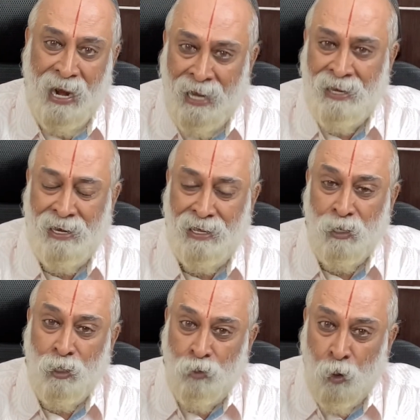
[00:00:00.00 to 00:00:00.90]

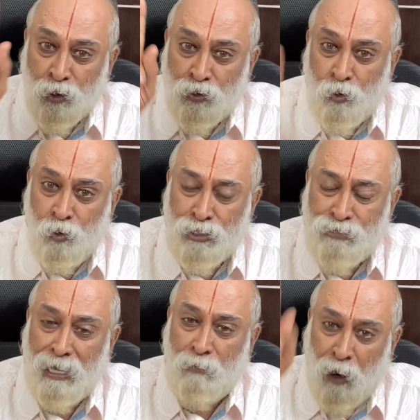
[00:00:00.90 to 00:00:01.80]
And those
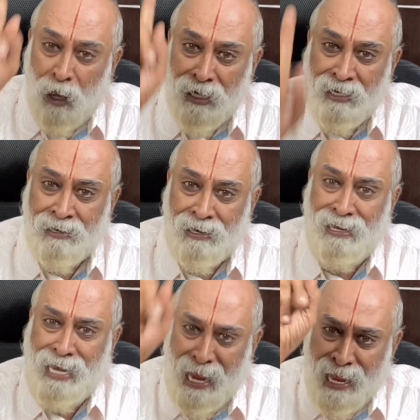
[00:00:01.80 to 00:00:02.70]
rules were
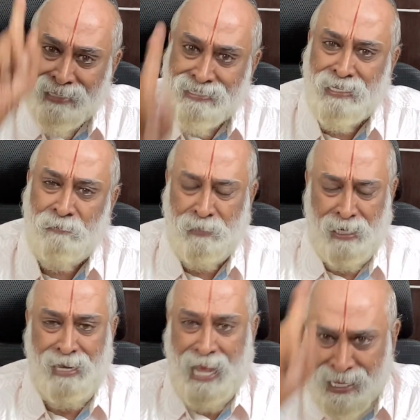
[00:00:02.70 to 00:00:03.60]
voluntarily
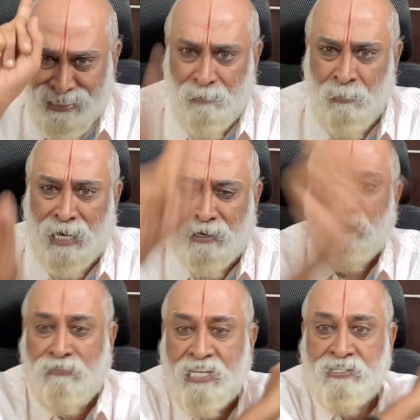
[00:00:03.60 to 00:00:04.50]
accepted as a
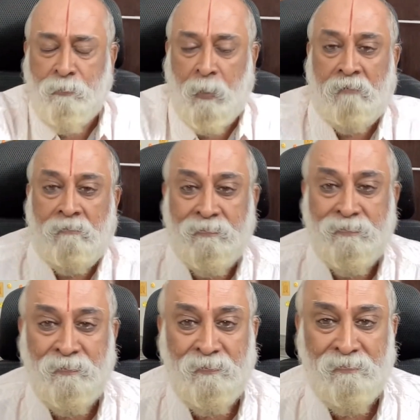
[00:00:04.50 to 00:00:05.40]
matter of discipline.